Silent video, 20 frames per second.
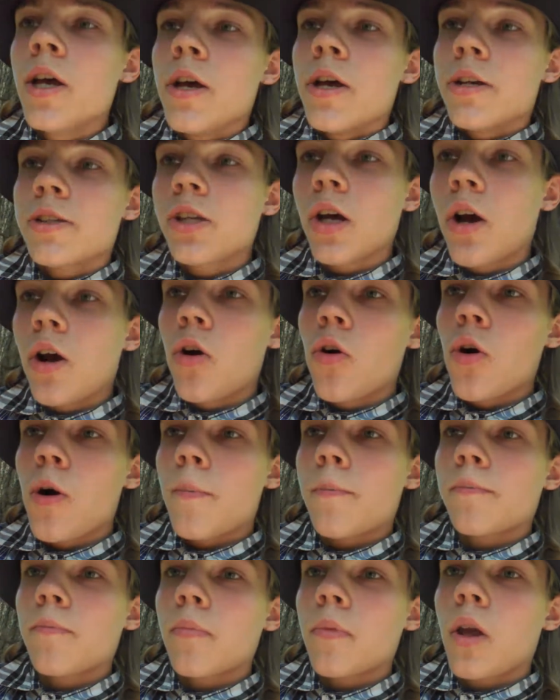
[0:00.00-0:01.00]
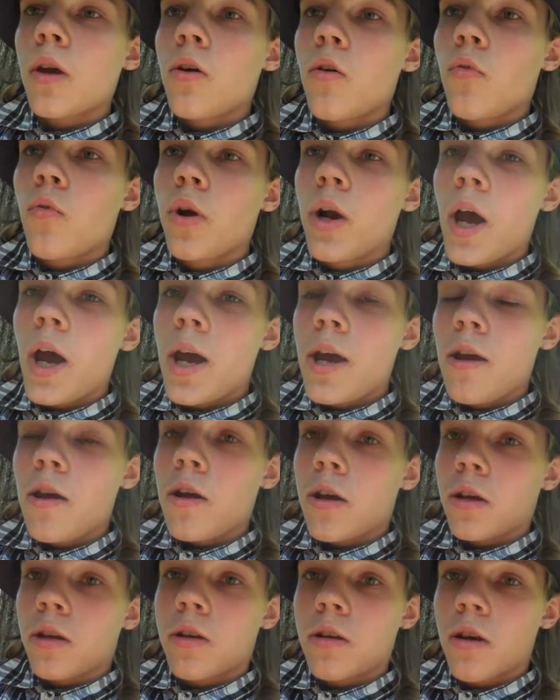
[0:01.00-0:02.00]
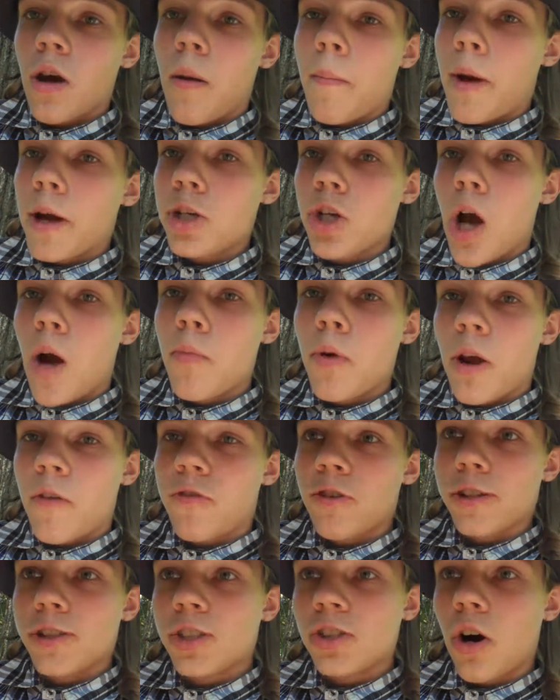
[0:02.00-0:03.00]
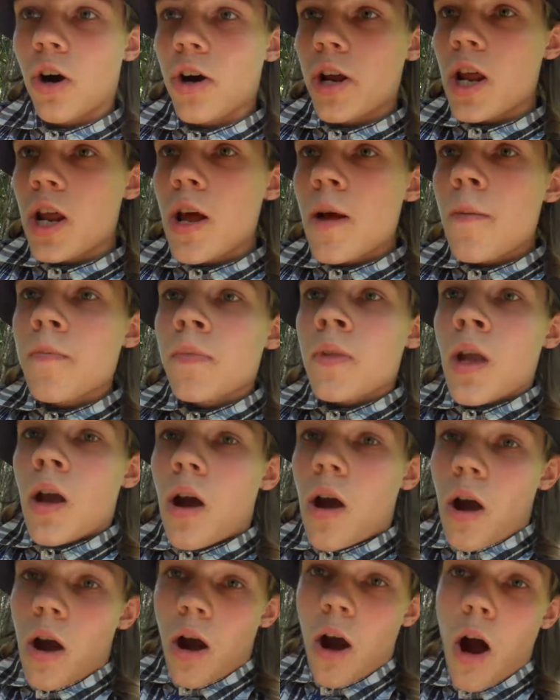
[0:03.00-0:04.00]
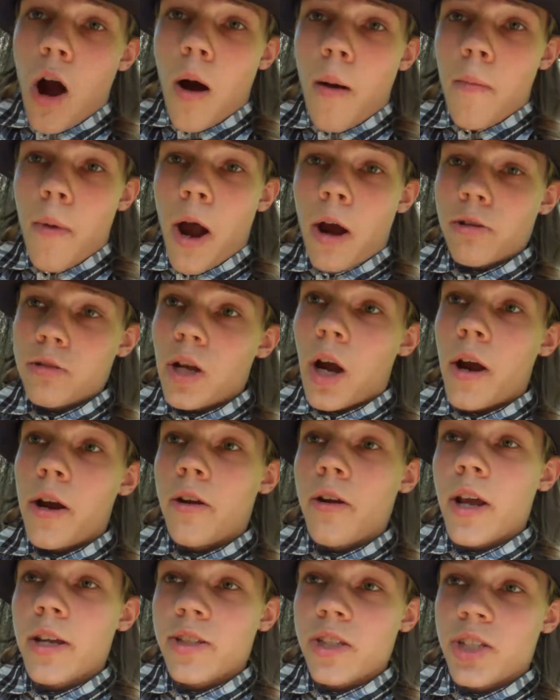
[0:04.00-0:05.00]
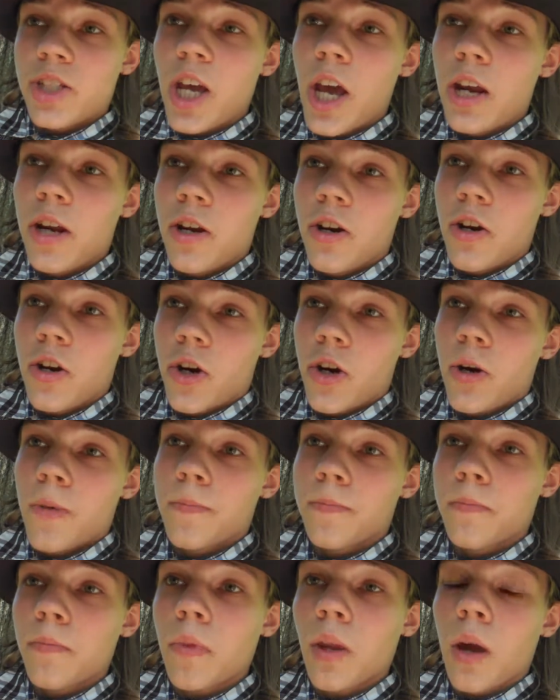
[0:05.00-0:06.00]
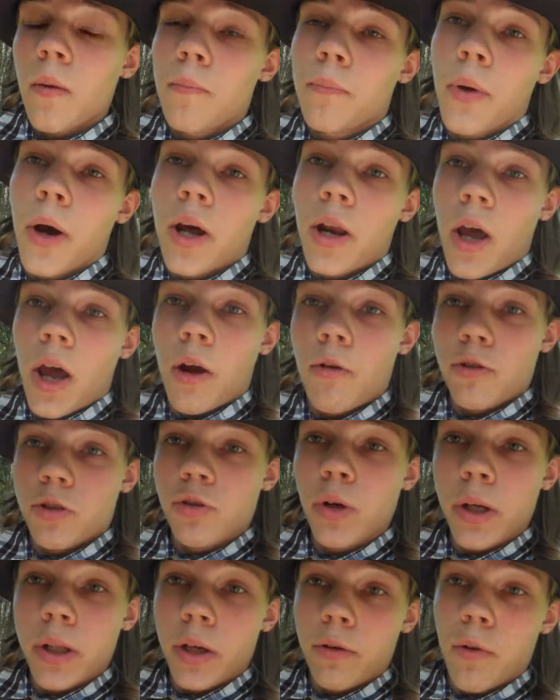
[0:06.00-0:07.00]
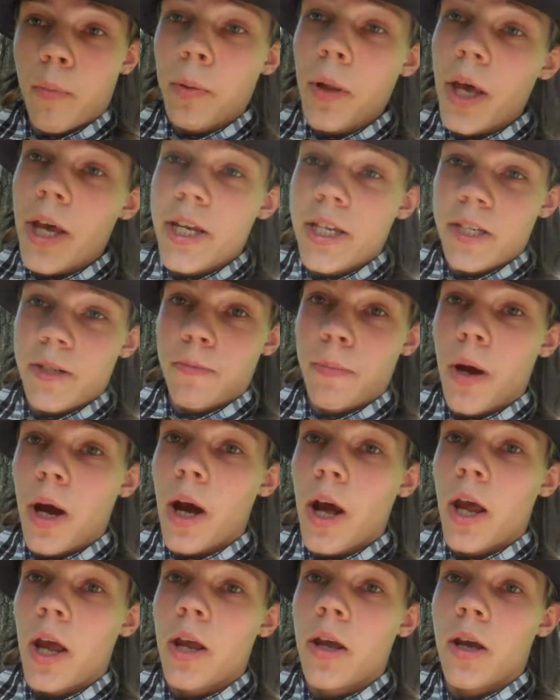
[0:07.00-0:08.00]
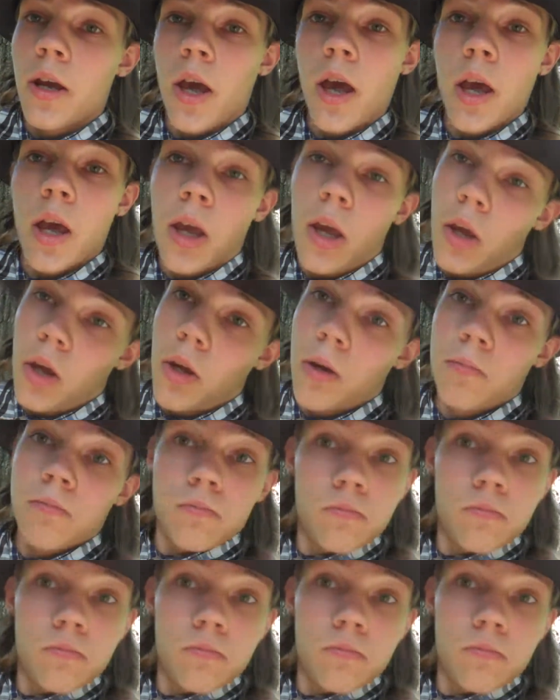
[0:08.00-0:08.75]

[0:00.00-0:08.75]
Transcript: So when I got my job, when I first started, I was hired as a janitor, but I was quickly replaced by a